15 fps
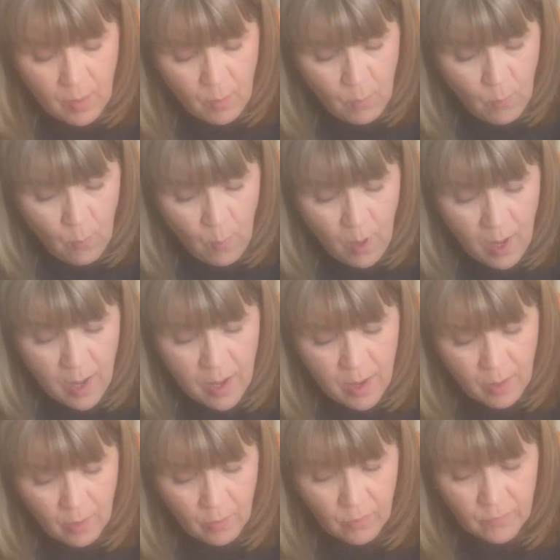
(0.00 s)

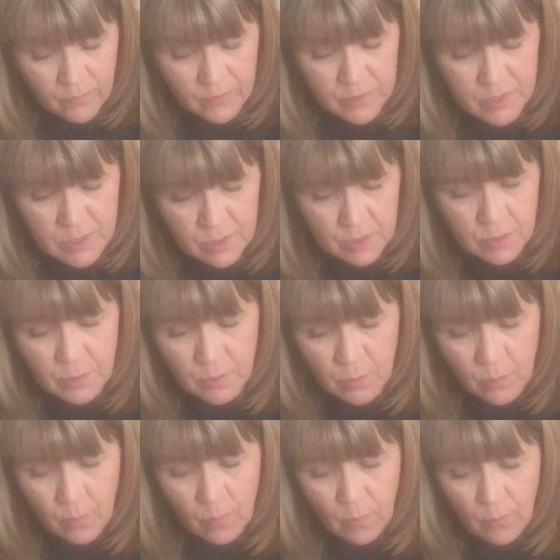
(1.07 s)

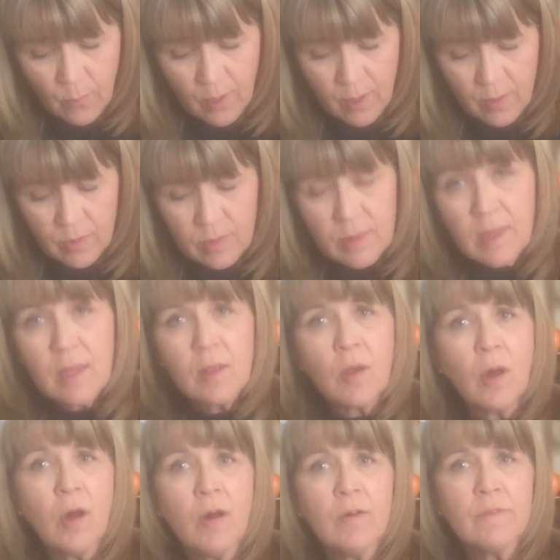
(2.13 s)
1/2 with the
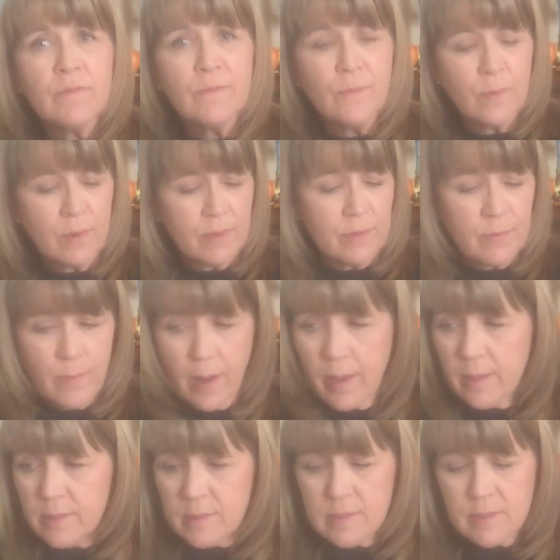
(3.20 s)
call for
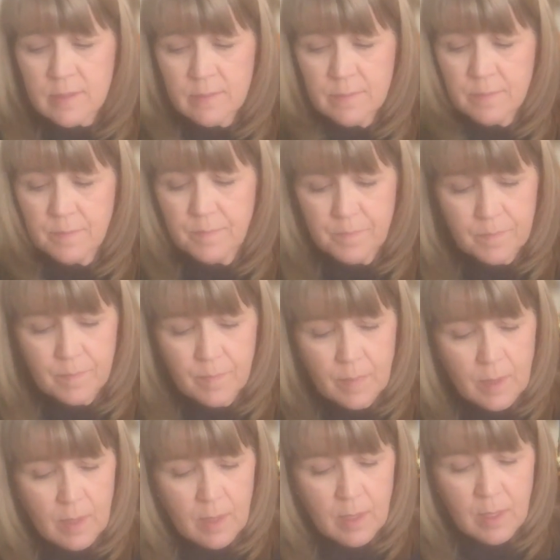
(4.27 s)
threads.
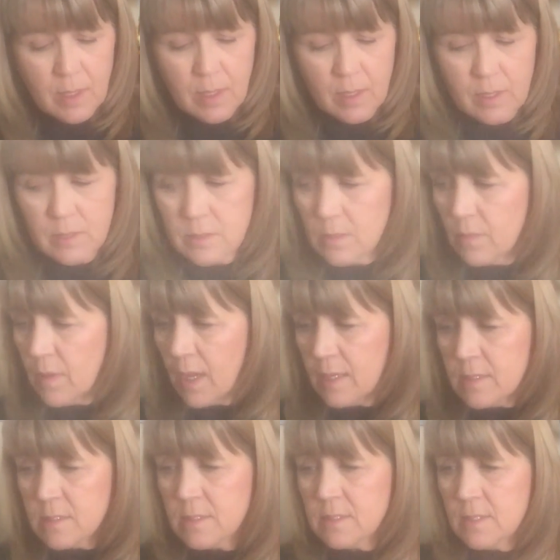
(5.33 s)
So
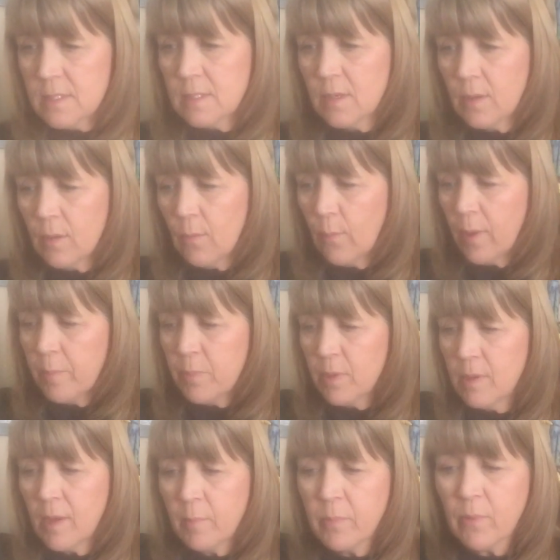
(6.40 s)
that's whip
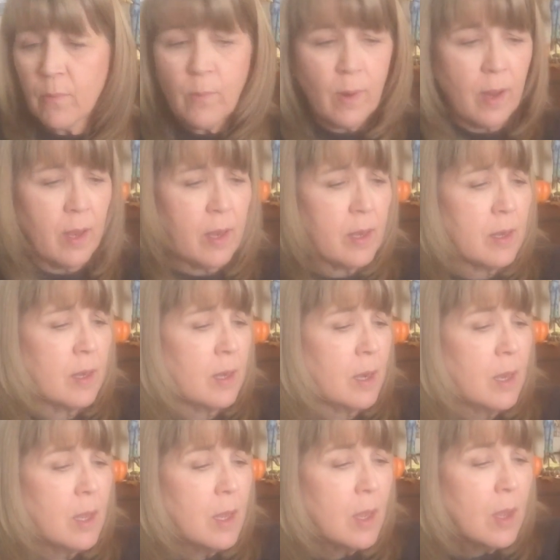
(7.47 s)
number 1.
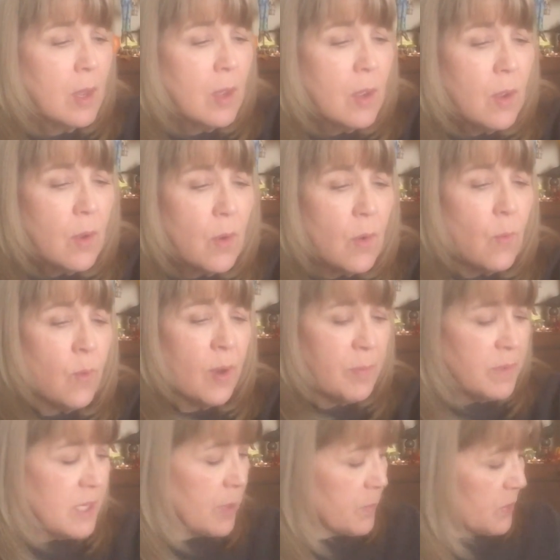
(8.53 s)

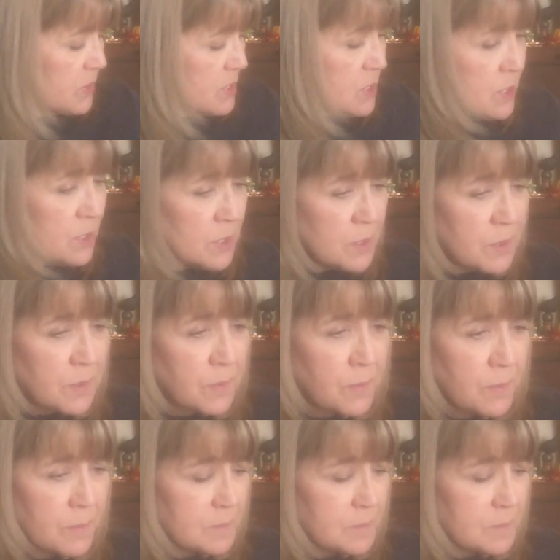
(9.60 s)
Whip number 2